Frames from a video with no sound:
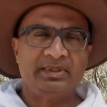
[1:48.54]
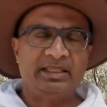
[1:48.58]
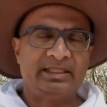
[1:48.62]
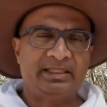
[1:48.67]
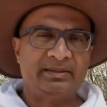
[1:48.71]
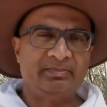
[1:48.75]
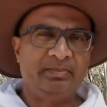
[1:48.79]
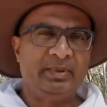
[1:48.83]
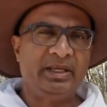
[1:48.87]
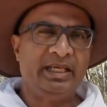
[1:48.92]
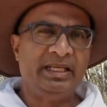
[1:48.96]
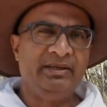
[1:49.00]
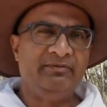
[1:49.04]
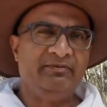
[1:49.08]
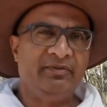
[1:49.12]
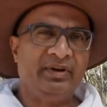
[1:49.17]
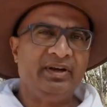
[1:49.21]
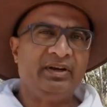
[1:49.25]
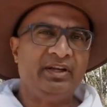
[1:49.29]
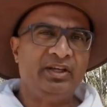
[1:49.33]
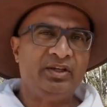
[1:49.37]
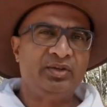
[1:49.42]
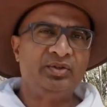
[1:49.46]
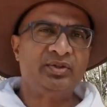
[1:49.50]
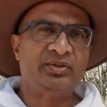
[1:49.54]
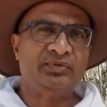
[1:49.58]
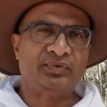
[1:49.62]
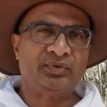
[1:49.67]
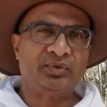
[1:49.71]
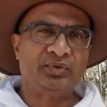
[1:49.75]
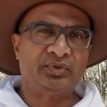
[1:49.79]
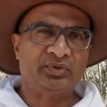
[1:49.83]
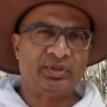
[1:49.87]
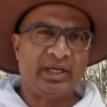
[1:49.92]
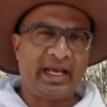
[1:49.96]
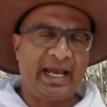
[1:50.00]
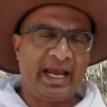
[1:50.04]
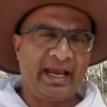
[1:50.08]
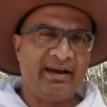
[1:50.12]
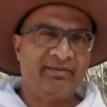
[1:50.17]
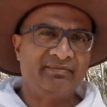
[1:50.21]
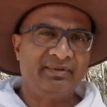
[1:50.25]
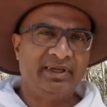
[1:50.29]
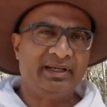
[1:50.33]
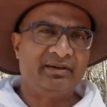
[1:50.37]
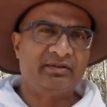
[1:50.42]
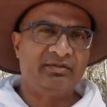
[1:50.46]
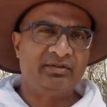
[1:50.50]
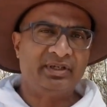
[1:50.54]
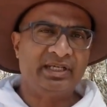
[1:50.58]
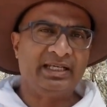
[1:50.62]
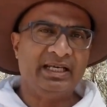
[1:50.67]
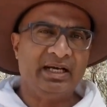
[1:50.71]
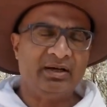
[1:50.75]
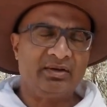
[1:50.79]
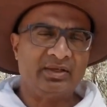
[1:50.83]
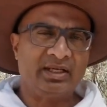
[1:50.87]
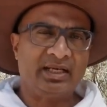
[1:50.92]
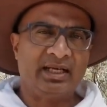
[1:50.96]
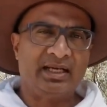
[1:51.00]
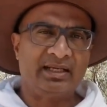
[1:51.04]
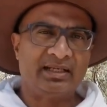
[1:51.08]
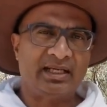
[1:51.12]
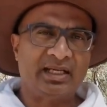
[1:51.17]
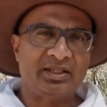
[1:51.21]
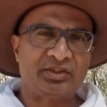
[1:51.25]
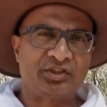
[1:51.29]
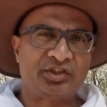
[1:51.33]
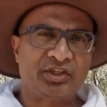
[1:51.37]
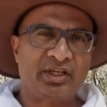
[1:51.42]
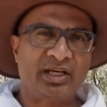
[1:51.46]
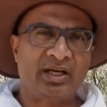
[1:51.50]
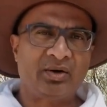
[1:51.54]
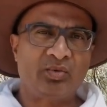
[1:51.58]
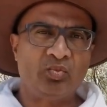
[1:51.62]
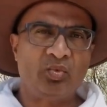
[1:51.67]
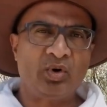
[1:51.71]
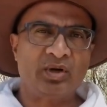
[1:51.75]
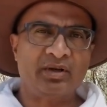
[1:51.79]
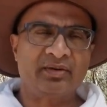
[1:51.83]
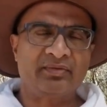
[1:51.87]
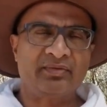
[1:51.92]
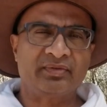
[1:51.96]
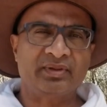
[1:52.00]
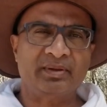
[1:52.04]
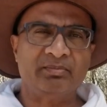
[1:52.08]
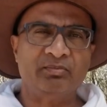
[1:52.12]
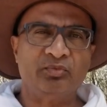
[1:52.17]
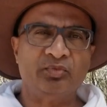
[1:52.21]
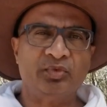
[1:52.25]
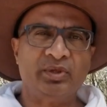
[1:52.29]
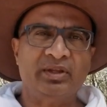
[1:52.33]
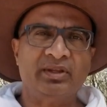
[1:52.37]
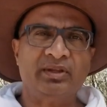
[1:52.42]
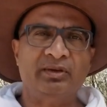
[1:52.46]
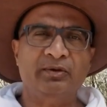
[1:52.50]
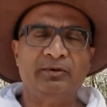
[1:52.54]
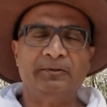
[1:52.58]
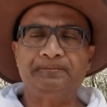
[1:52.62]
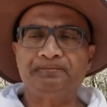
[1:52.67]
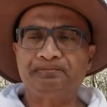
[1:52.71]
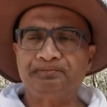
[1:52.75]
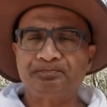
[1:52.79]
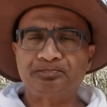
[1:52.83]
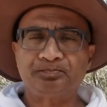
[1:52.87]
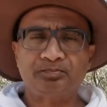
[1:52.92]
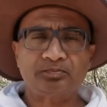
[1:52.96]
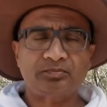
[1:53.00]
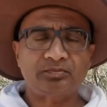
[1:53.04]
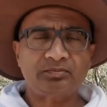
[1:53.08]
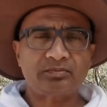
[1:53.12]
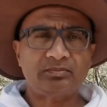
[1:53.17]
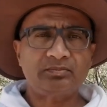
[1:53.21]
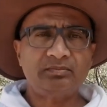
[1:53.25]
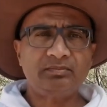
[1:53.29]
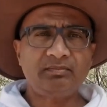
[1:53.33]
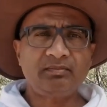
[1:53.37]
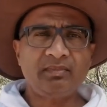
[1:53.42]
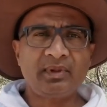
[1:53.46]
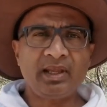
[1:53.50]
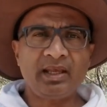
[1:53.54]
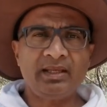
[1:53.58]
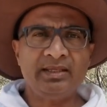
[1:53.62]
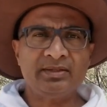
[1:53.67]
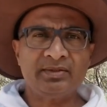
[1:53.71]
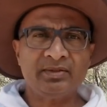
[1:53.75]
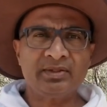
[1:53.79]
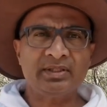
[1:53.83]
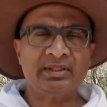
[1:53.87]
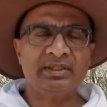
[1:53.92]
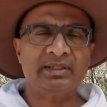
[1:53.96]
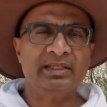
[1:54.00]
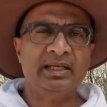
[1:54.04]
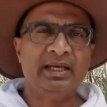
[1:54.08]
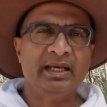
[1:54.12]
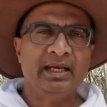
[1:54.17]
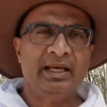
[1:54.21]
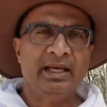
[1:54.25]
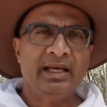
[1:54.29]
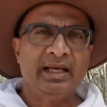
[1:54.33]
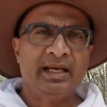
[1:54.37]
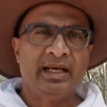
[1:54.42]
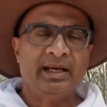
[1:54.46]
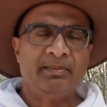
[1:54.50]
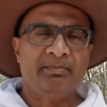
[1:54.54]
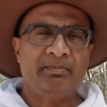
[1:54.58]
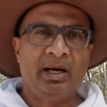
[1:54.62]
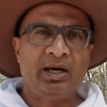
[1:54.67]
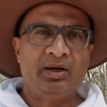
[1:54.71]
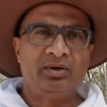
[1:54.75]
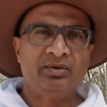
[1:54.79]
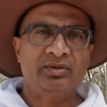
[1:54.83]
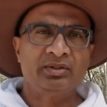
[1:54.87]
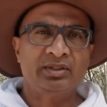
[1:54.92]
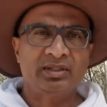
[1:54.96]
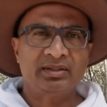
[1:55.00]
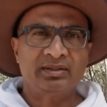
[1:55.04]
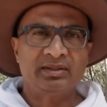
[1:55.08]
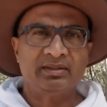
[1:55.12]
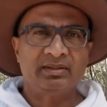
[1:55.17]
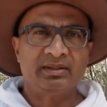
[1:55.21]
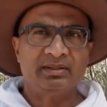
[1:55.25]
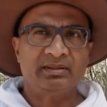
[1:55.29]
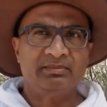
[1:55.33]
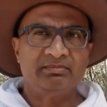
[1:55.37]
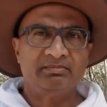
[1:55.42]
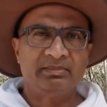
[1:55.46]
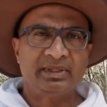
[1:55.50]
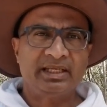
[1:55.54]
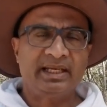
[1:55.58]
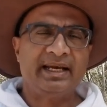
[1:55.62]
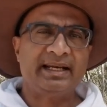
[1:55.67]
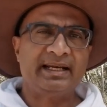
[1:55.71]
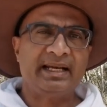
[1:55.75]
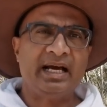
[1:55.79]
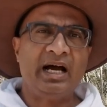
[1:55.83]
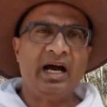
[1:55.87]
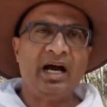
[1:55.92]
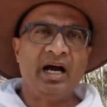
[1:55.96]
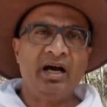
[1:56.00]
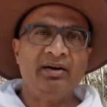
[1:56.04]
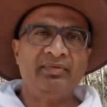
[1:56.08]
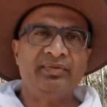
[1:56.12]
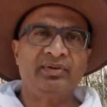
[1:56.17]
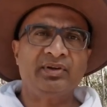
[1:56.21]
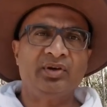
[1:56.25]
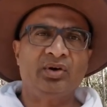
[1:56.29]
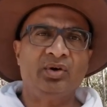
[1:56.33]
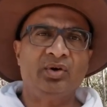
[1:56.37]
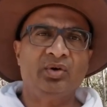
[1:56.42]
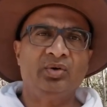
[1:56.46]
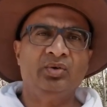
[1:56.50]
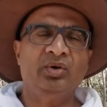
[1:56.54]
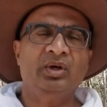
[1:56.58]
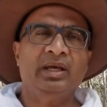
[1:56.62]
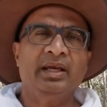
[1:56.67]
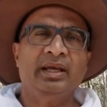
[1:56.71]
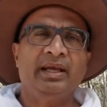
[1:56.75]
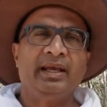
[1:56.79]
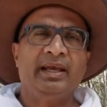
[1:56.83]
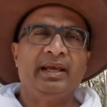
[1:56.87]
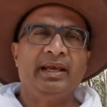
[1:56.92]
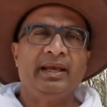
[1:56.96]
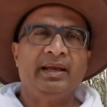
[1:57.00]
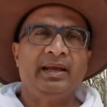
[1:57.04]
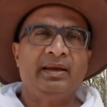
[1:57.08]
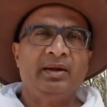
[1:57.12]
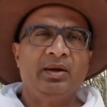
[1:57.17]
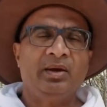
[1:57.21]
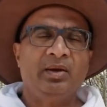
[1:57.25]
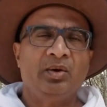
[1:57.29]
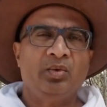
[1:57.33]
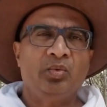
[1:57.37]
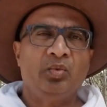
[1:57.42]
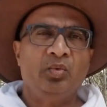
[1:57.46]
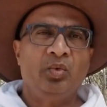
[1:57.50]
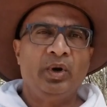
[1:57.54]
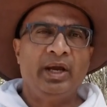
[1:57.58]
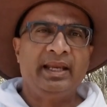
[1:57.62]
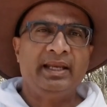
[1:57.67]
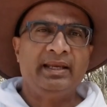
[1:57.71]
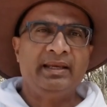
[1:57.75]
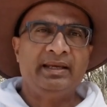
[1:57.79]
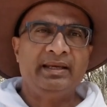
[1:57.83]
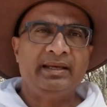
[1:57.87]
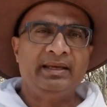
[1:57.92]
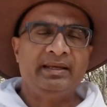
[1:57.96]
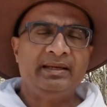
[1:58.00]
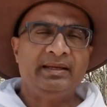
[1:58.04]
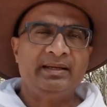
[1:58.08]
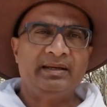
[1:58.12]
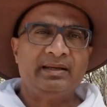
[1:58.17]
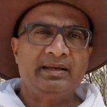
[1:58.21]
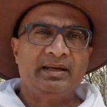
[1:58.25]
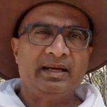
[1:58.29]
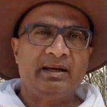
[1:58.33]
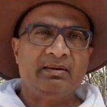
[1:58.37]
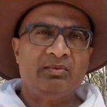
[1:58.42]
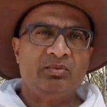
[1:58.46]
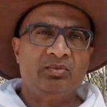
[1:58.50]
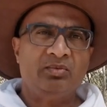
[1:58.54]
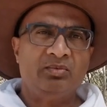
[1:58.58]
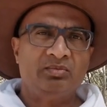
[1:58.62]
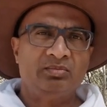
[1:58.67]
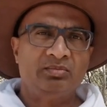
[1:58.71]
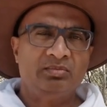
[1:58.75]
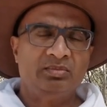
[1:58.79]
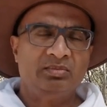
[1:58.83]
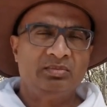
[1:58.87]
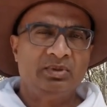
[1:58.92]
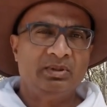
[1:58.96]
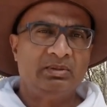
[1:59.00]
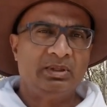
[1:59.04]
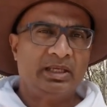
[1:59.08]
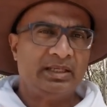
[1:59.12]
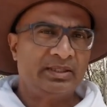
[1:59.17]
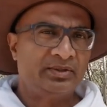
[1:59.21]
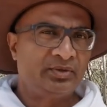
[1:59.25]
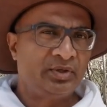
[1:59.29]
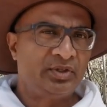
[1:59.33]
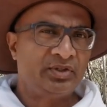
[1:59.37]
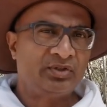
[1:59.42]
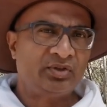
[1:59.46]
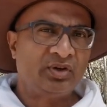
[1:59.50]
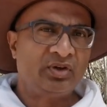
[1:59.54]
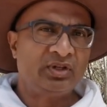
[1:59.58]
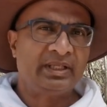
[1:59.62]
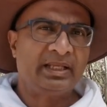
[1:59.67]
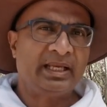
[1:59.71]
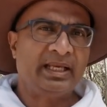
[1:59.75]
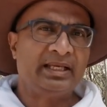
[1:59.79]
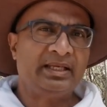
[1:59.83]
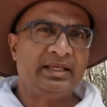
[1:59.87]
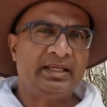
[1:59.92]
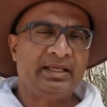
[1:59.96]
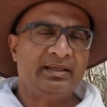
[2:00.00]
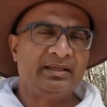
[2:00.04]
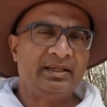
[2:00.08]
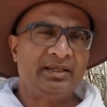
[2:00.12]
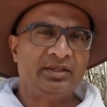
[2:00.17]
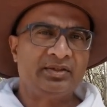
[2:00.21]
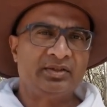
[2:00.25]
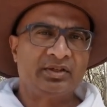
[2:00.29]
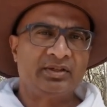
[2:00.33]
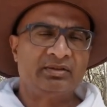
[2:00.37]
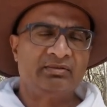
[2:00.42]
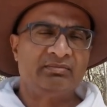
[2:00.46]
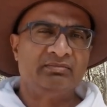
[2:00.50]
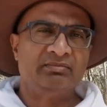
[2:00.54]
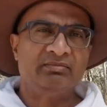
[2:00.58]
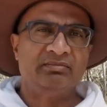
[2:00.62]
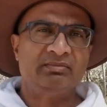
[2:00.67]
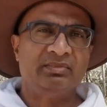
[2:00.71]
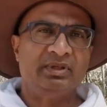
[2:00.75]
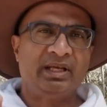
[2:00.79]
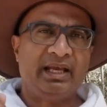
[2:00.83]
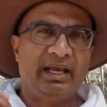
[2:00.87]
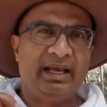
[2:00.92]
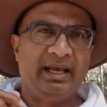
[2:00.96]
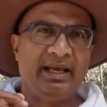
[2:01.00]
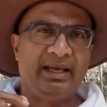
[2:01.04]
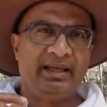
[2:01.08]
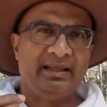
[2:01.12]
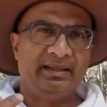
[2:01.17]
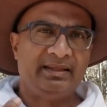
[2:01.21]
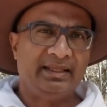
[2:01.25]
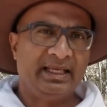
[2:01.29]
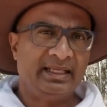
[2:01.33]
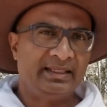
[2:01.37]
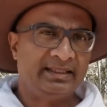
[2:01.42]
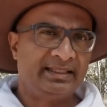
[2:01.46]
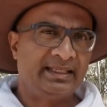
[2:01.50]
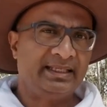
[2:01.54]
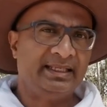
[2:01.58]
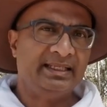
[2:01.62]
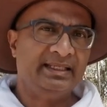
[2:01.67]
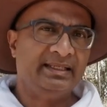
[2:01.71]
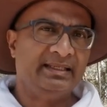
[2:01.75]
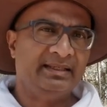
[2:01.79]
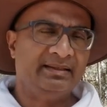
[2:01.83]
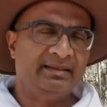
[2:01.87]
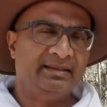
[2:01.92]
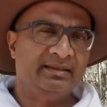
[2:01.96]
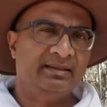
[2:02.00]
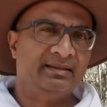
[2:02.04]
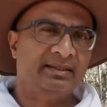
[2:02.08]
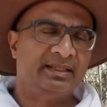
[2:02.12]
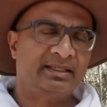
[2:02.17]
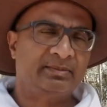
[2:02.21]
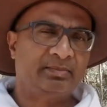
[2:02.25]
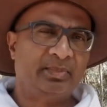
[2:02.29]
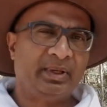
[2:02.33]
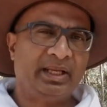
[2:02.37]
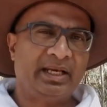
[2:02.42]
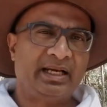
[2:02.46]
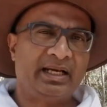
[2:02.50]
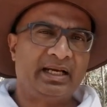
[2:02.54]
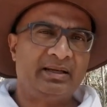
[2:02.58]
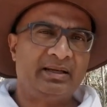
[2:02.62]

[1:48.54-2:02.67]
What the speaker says: it's been very useful to have that readout, and I'll share one of them with you. This was about a year and a half ago when I switched on the ignition and LCD display